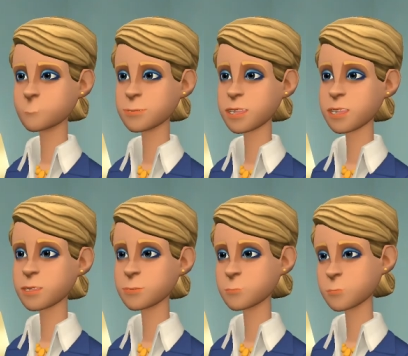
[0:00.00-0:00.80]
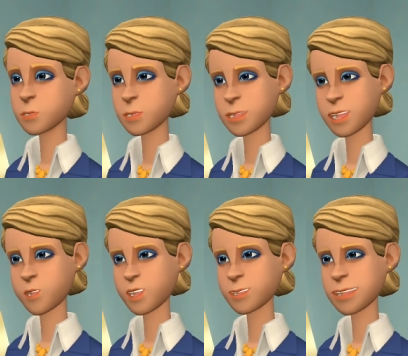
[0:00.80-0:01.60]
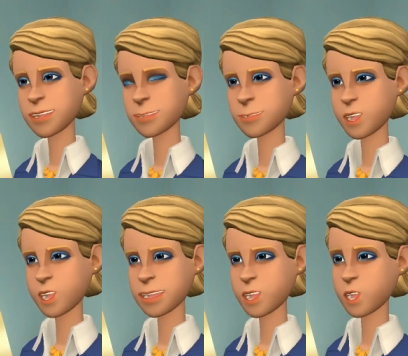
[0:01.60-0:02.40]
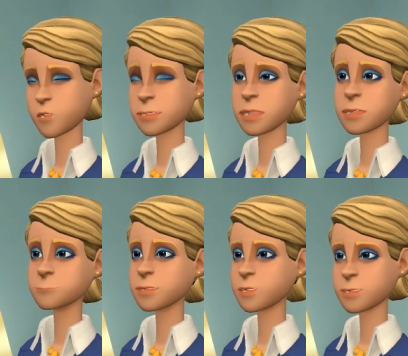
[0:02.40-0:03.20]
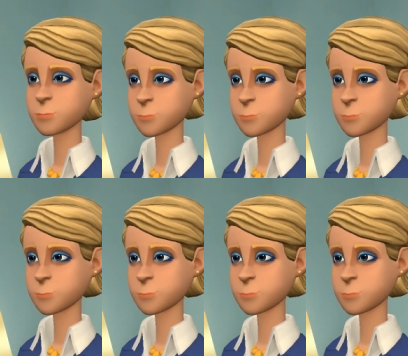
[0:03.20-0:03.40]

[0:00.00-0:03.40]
Girls, thank you for saving Plotagon from the smoke.